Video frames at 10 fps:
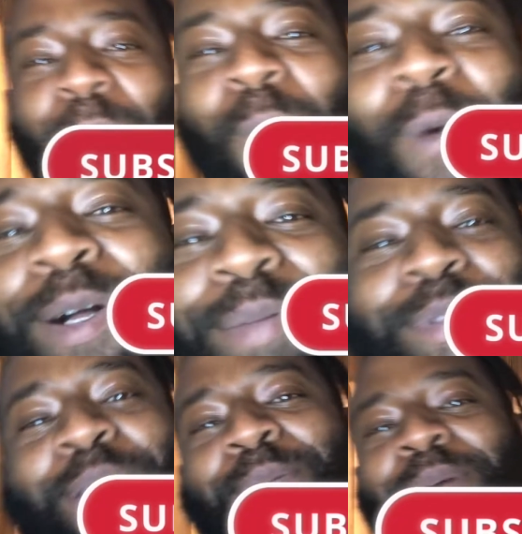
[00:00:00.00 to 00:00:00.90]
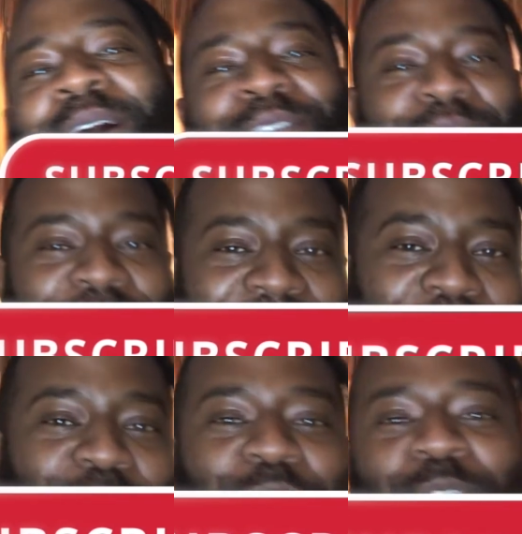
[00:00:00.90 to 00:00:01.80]
Welcome to the Path of
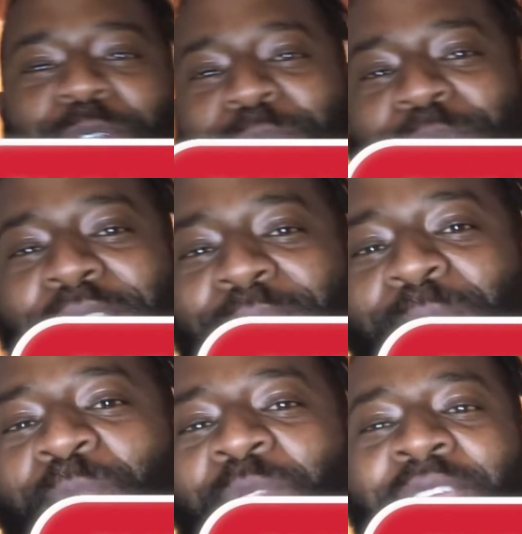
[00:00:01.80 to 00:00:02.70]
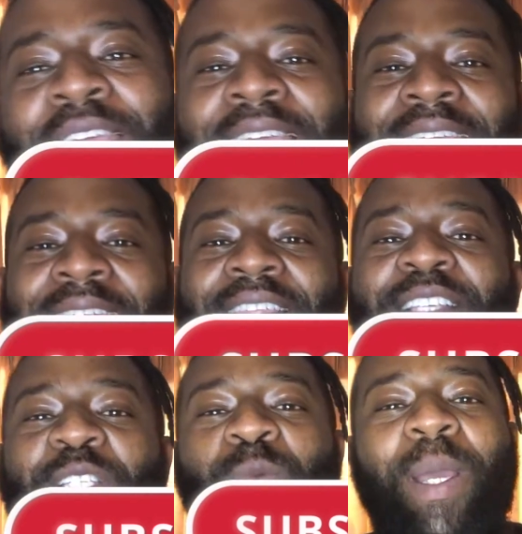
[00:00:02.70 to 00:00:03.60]
Ascension YouTube channel. This
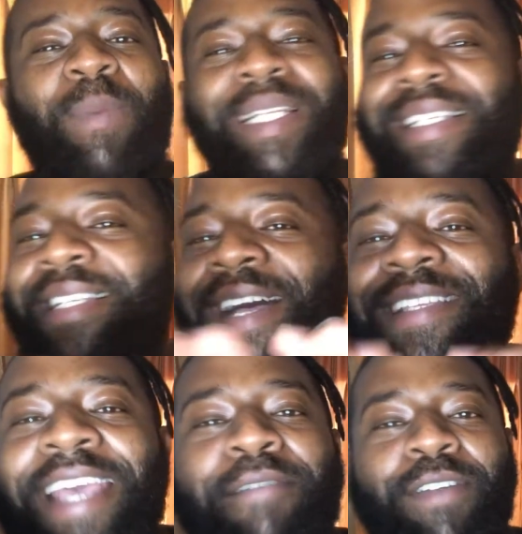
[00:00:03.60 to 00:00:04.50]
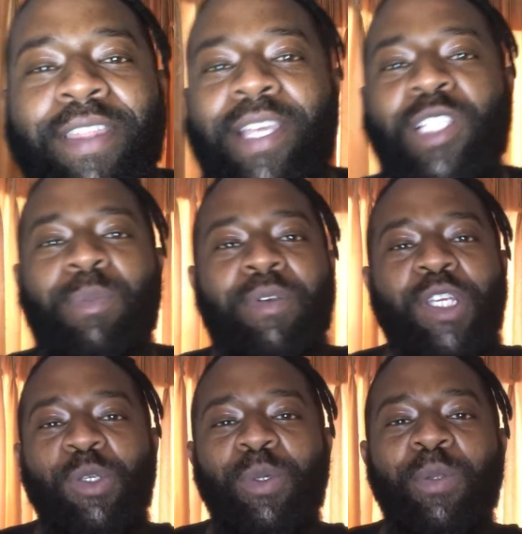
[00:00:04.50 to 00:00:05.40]
is where we discuss everything
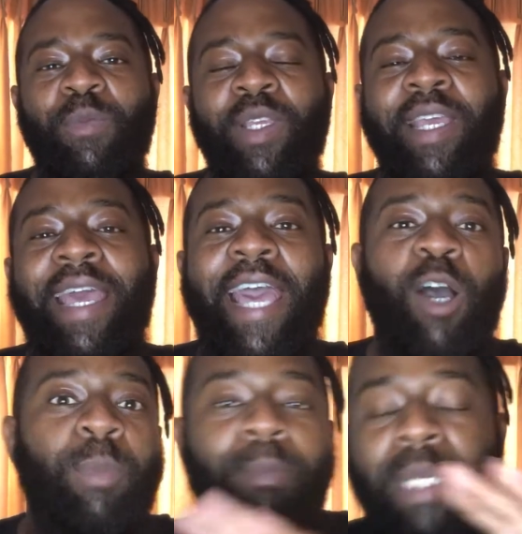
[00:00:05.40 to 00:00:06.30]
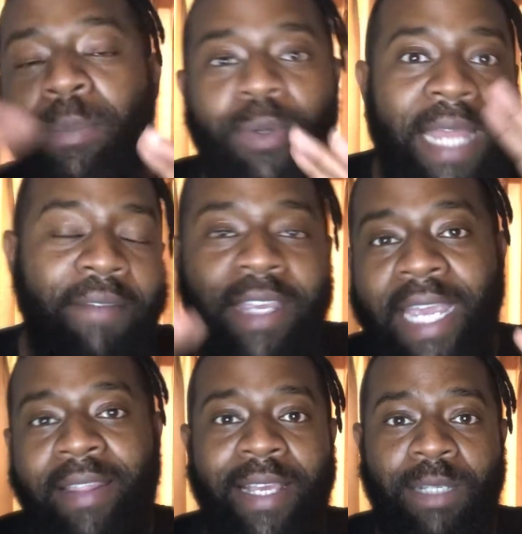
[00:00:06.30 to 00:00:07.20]
spiritual, helping people
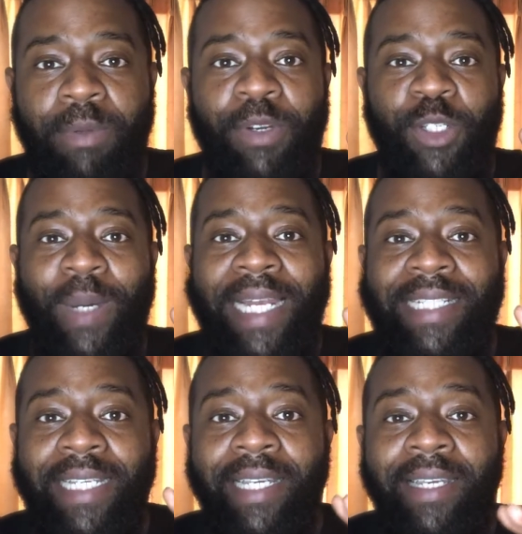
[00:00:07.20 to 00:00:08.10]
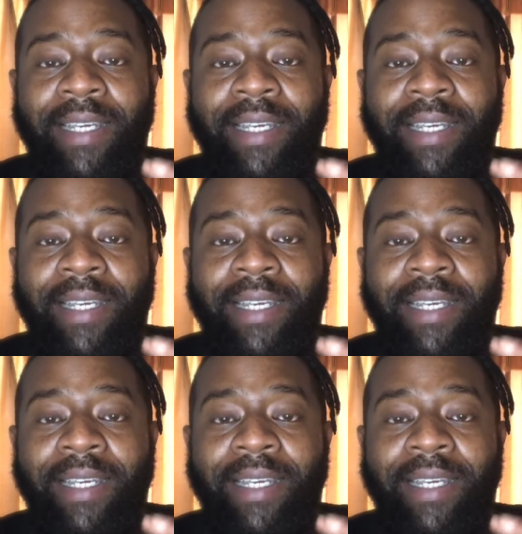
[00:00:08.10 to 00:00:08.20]
navigate their spirituality,